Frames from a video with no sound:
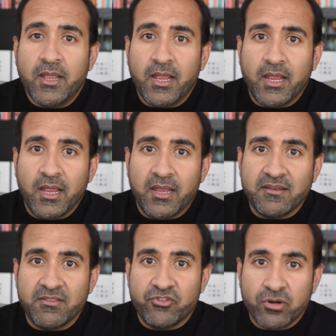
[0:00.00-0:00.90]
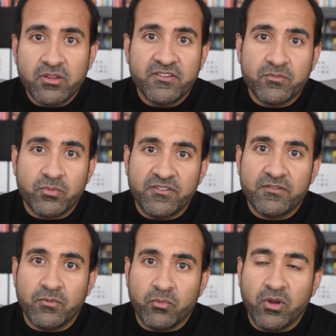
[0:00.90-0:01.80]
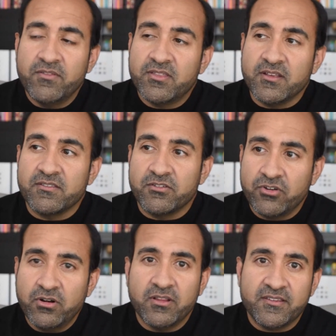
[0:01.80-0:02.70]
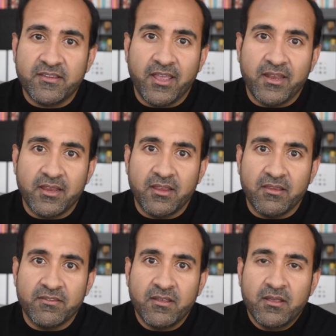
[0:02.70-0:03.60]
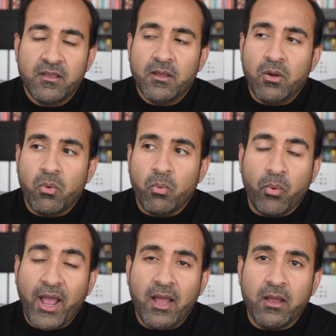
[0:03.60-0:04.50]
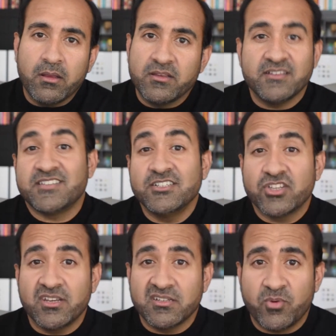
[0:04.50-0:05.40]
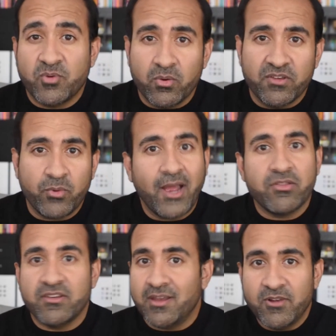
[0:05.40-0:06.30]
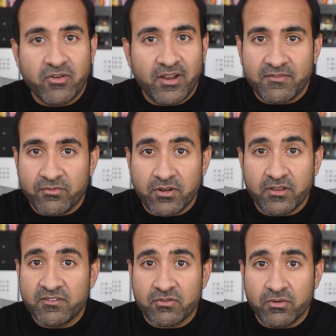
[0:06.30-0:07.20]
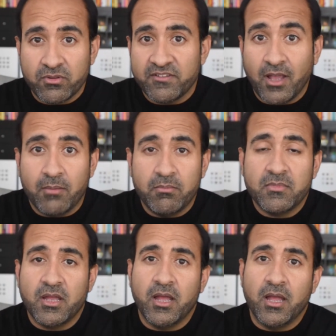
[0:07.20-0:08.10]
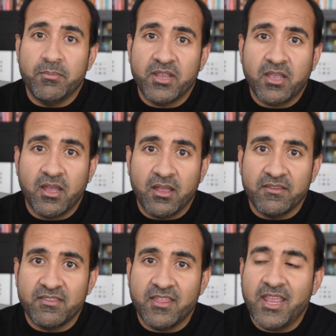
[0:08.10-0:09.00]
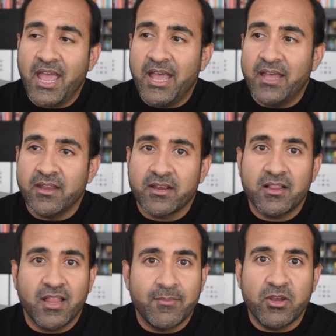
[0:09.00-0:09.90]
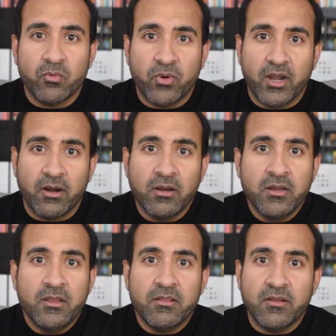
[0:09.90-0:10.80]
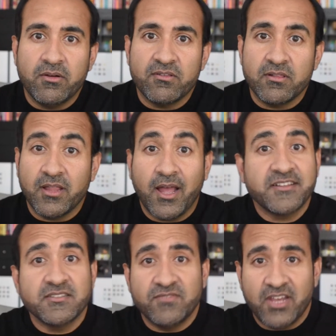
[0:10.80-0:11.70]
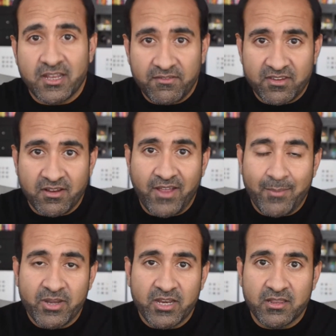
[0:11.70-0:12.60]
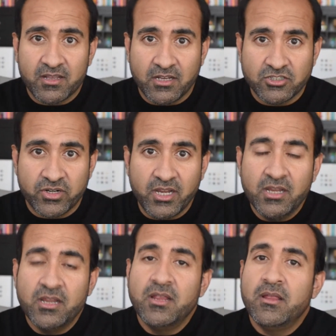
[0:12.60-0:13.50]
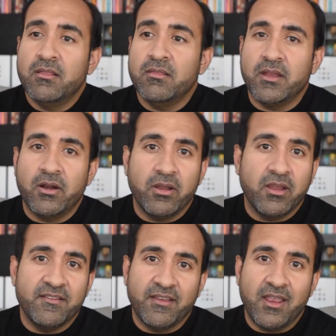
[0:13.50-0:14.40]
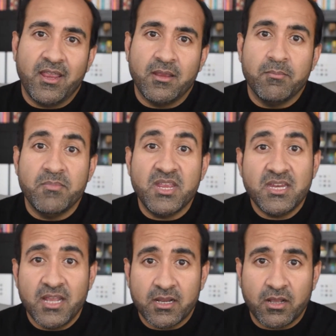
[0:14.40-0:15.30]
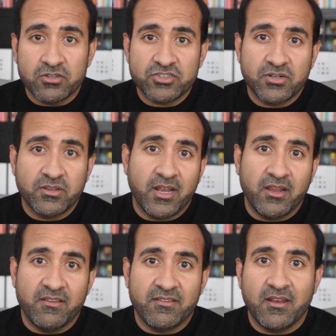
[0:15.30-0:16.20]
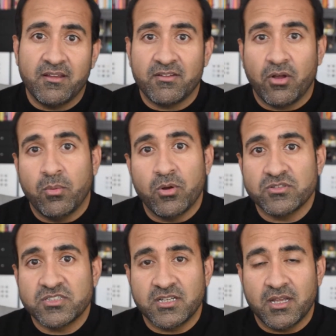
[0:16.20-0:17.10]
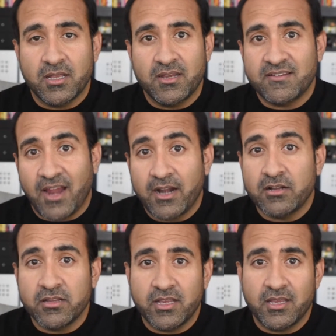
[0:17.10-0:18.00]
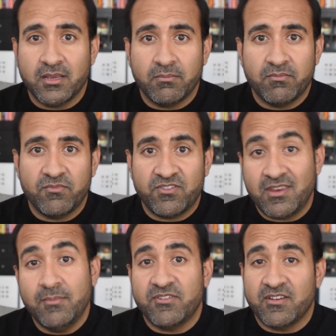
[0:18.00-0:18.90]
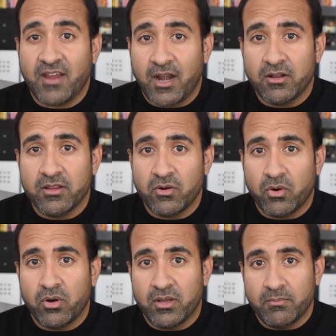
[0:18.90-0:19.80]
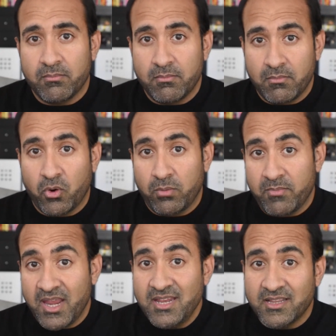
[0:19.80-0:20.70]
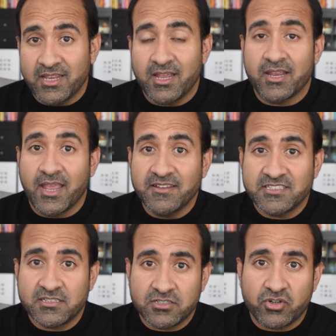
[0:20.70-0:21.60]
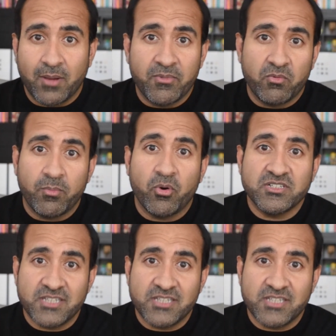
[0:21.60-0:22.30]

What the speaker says: and one of the things the journalist said is, wow, essentially his point was, wow, the Democrats have really screwed this up, because they had a climate where there's lots of negative stuff happening in the country. There is a media culture that is almost seems entirely or mainly against Trump and reports